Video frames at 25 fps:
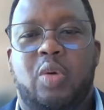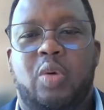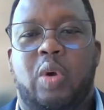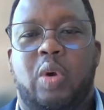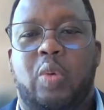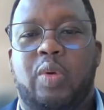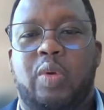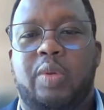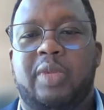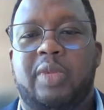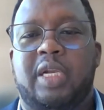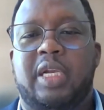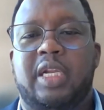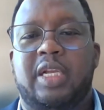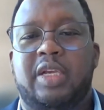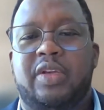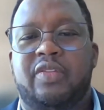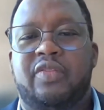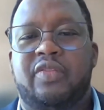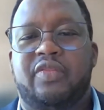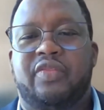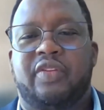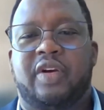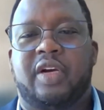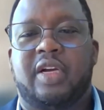but we
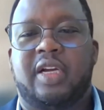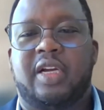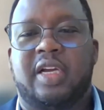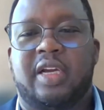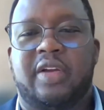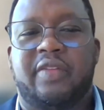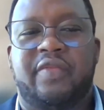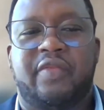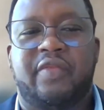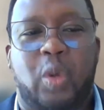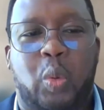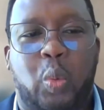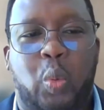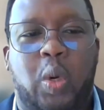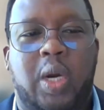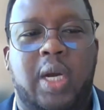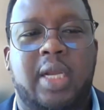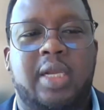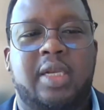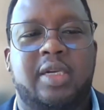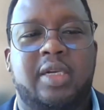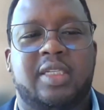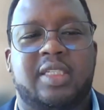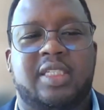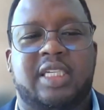believe
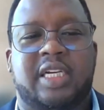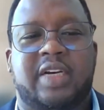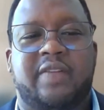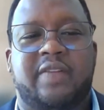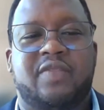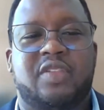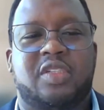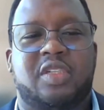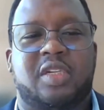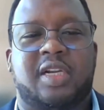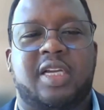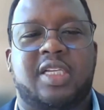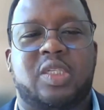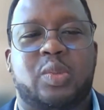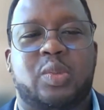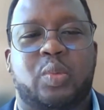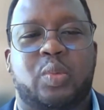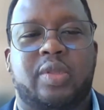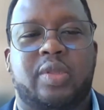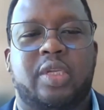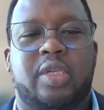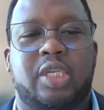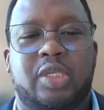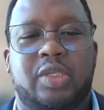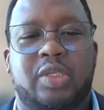everyone deserves
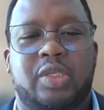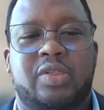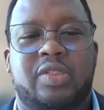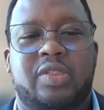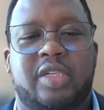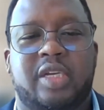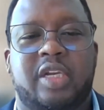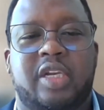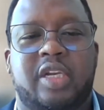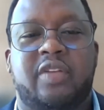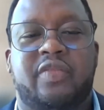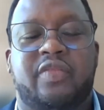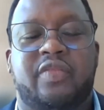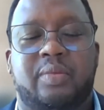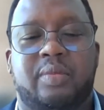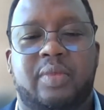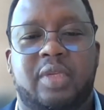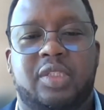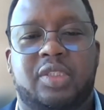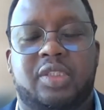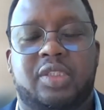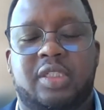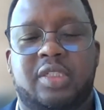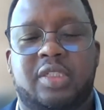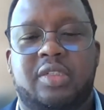trustworthy news and
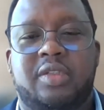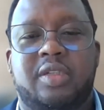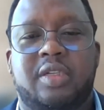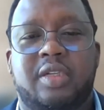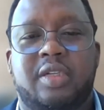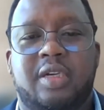information